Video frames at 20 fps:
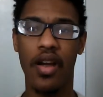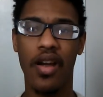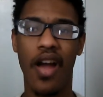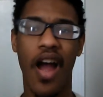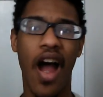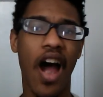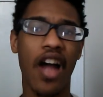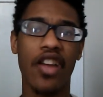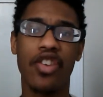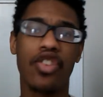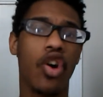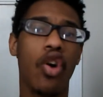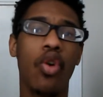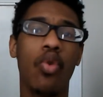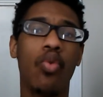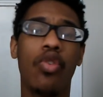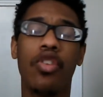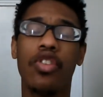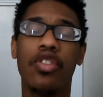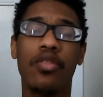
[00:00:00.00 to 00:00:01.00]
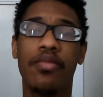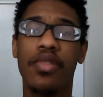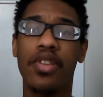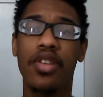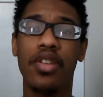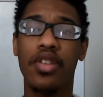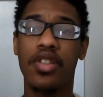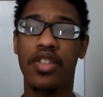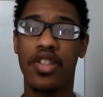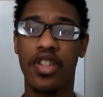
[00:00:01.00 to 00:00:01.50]
I don't want to
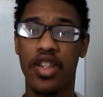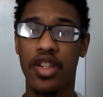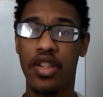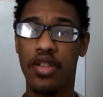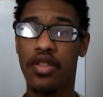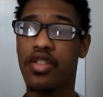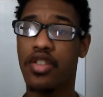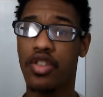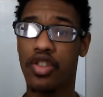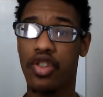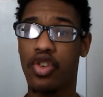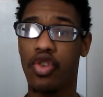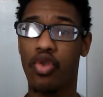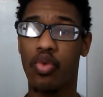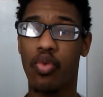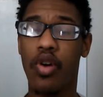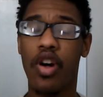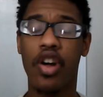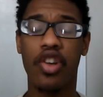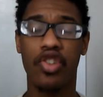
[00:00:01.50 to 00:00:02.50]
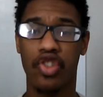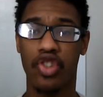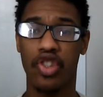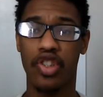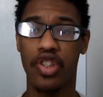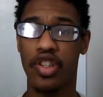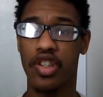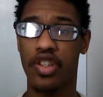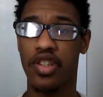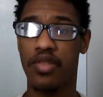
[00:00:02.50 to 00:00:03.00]
be sitting here watching
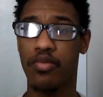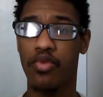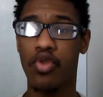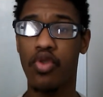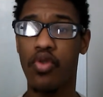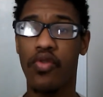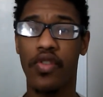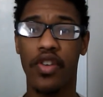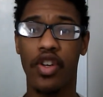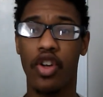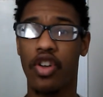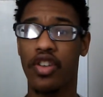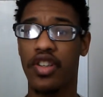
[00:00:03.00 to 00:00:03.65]
this movie on